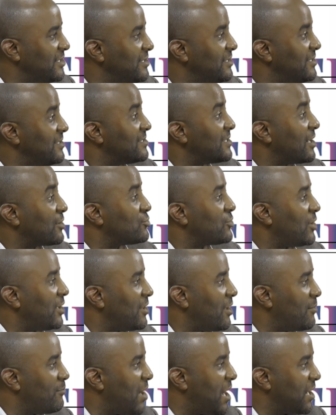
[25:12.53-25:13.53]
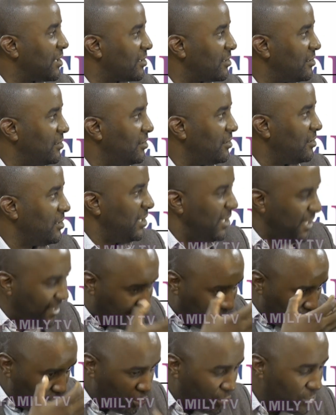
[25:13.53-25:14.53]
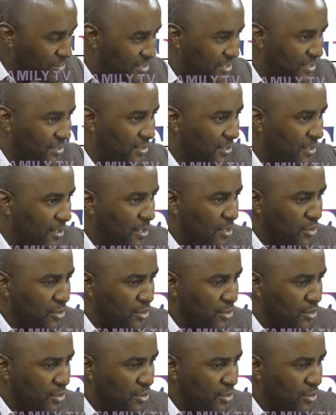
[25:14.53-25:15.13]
it is actually the bank. It knows it.